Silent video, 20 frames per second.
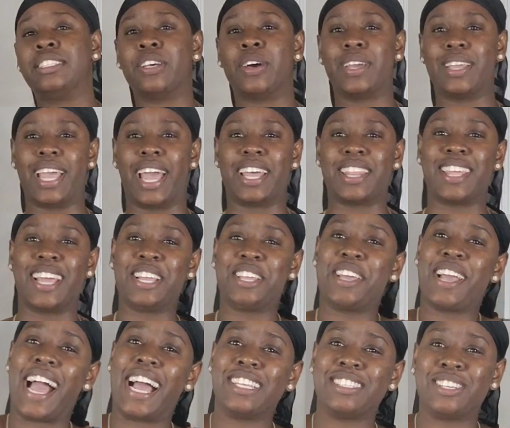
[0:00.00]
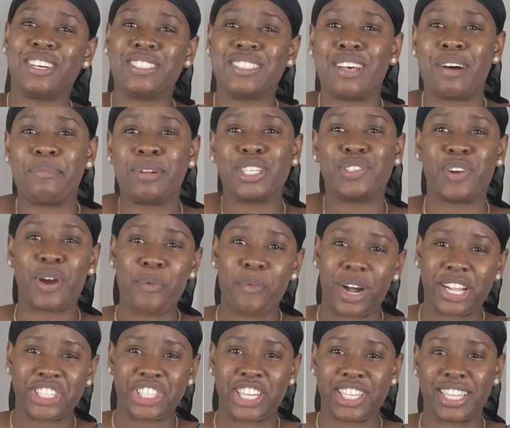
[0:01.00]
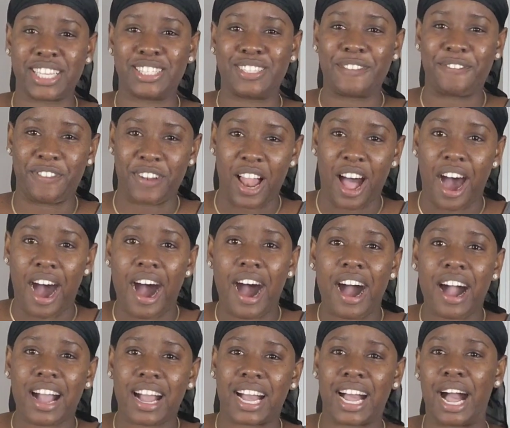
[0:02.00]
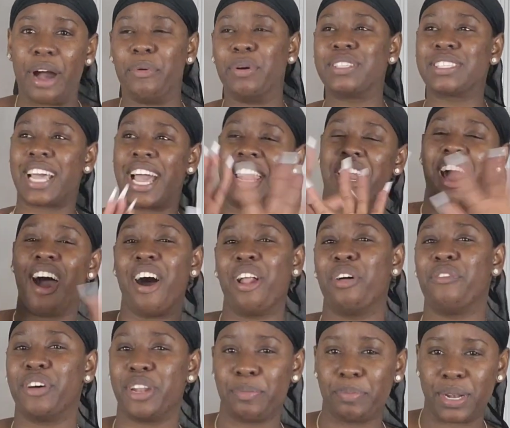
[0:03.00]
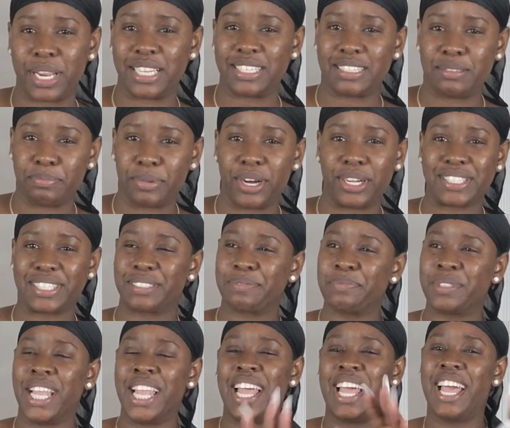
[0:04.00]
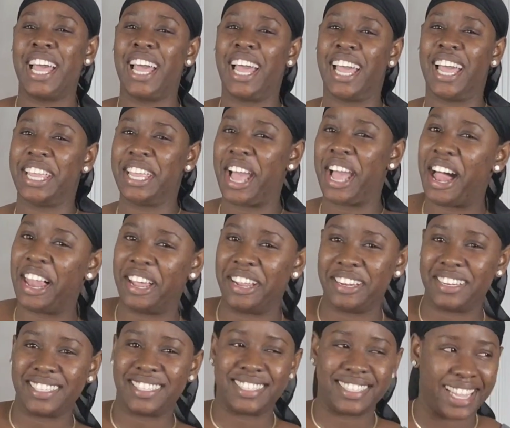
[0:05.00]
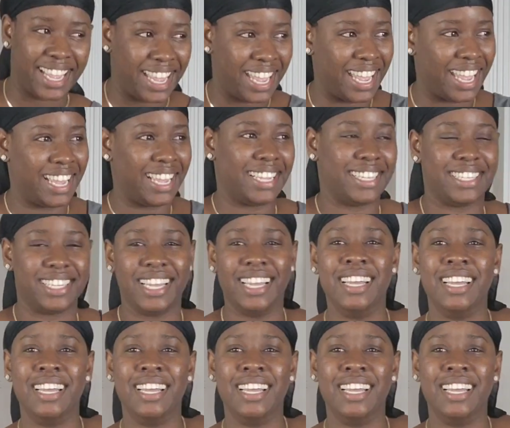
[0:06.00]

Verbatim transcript: so yeah, thank you guys so, so much for watching this vlog. I was kind of all over the place, but y'all understand.